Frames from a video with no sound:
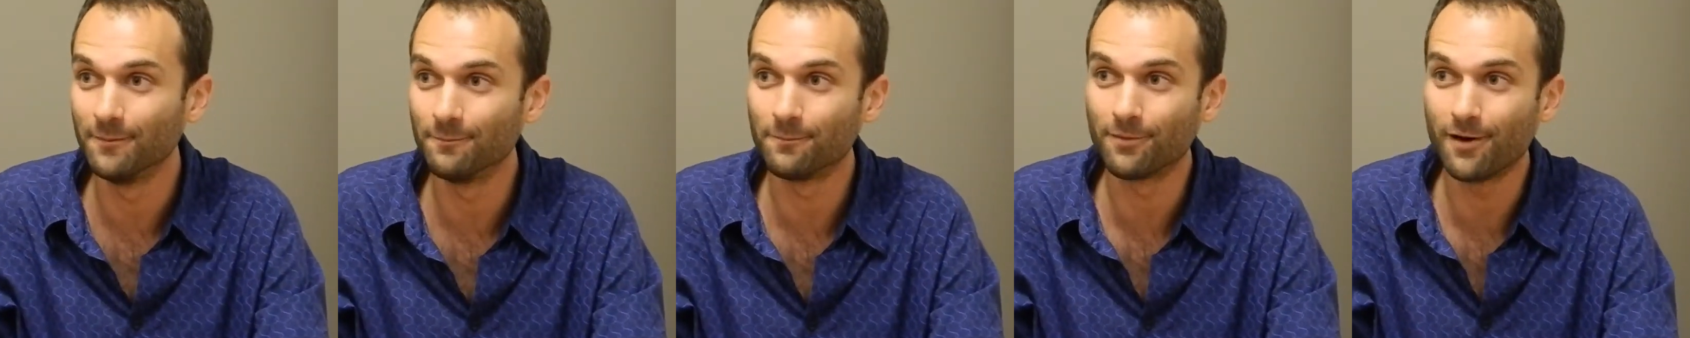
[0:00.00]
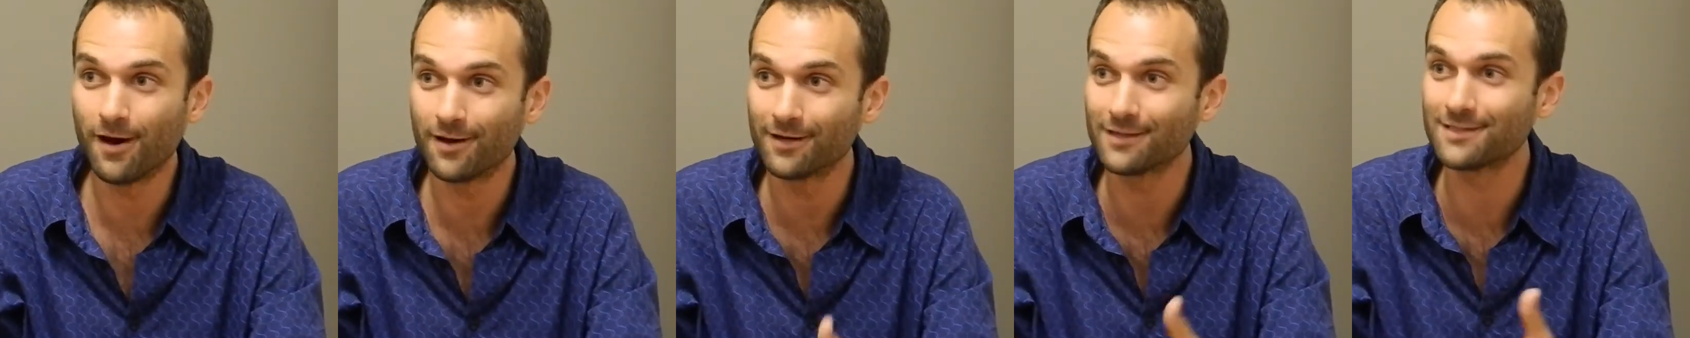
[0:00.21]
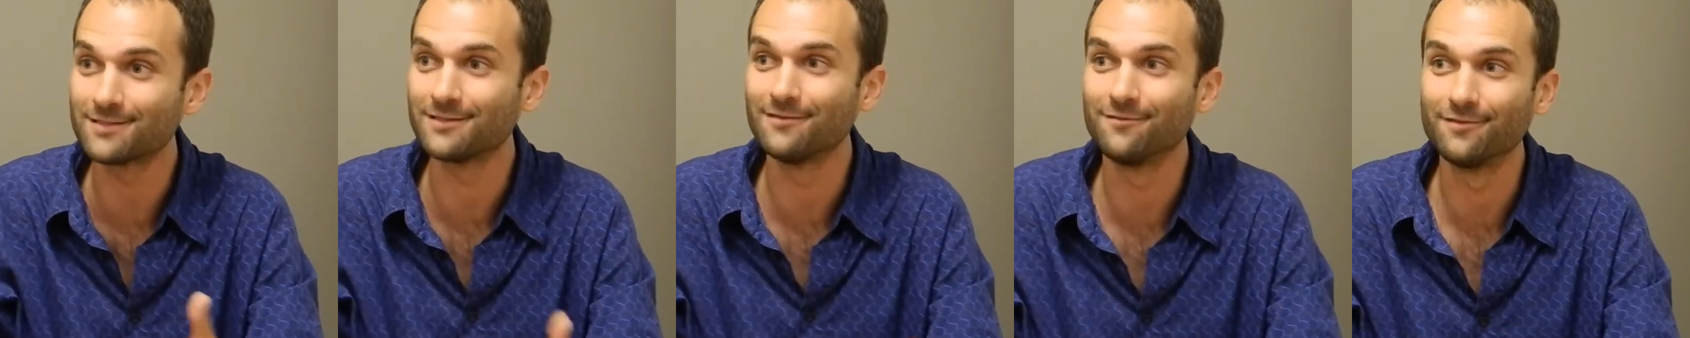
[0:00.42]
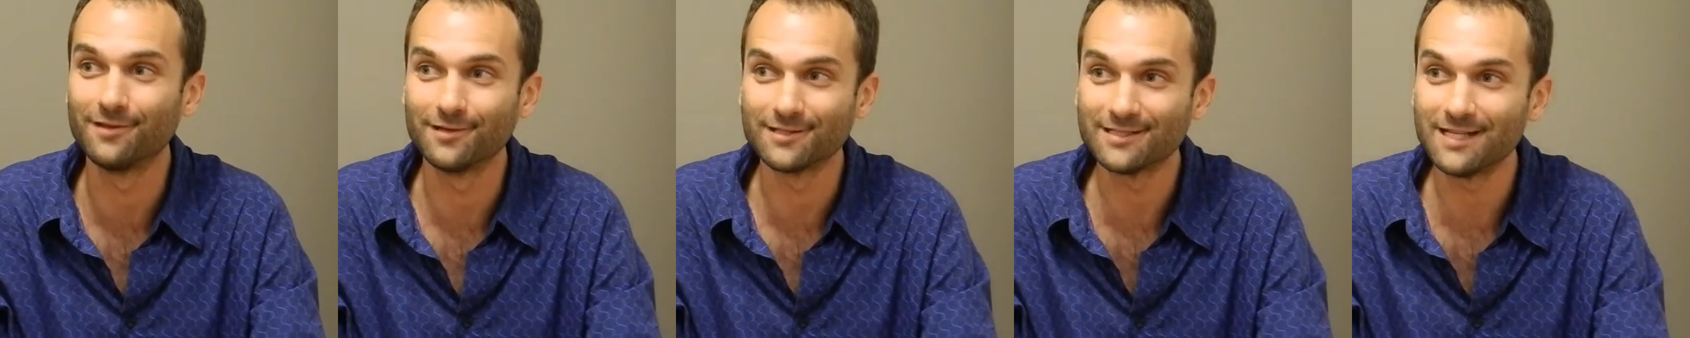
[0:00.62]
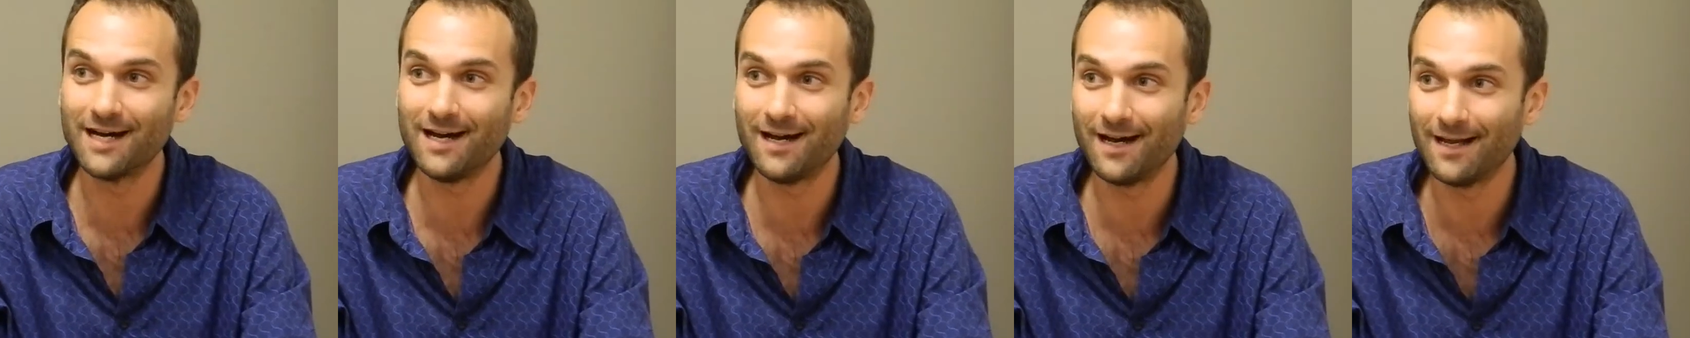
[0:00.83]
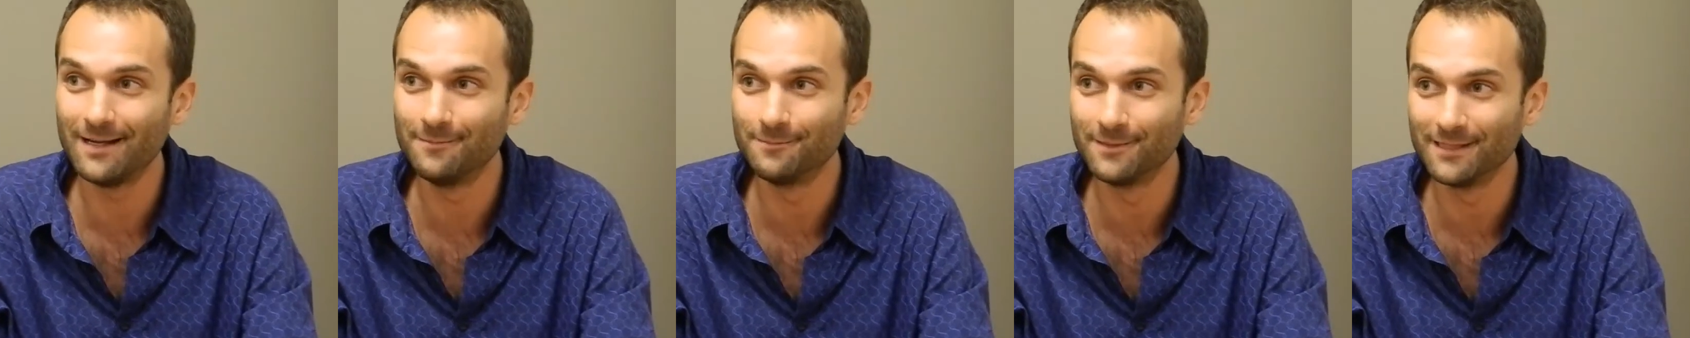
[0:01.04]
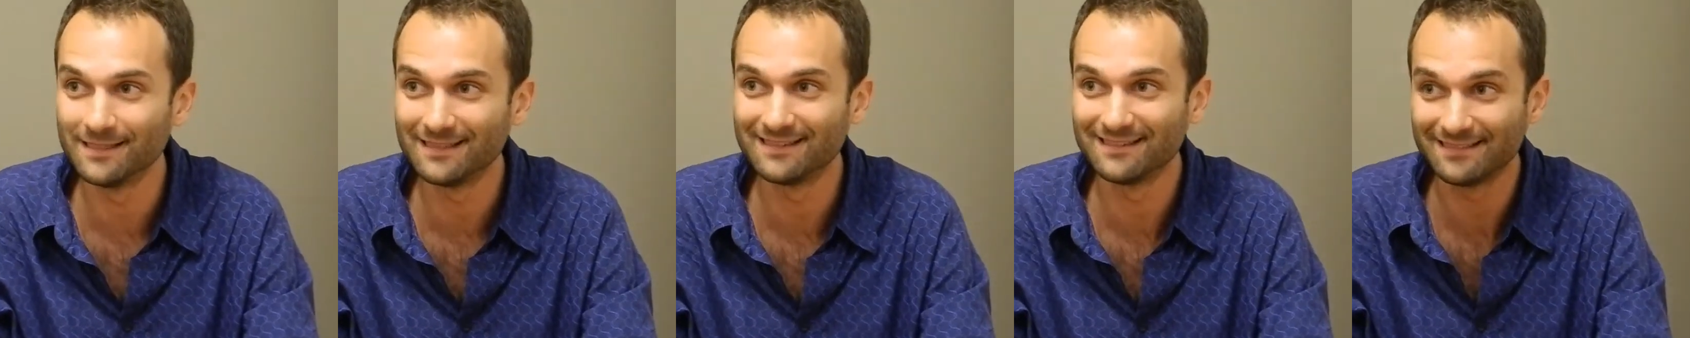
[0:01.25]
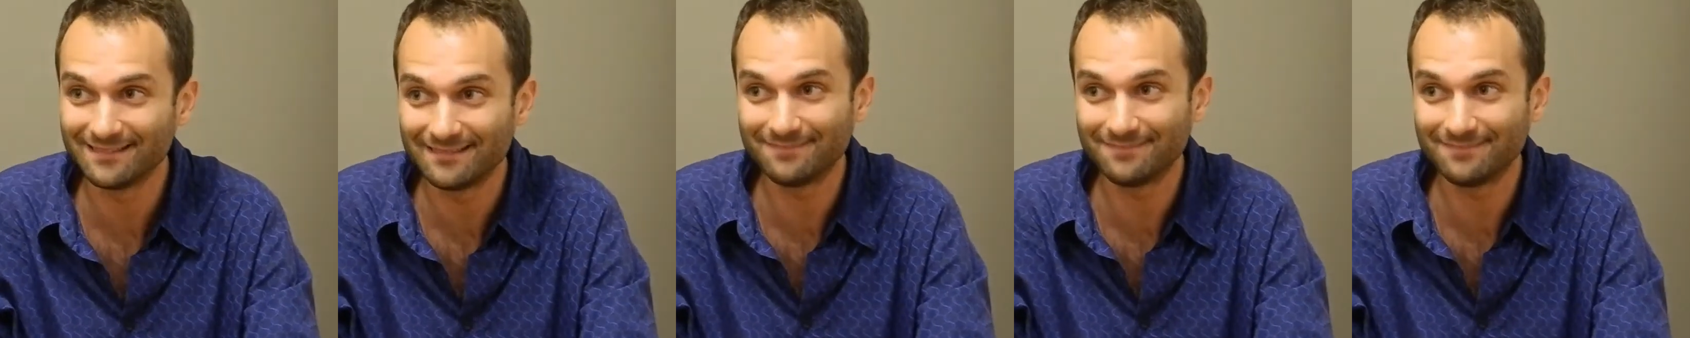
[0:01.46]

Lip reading: products of their time, but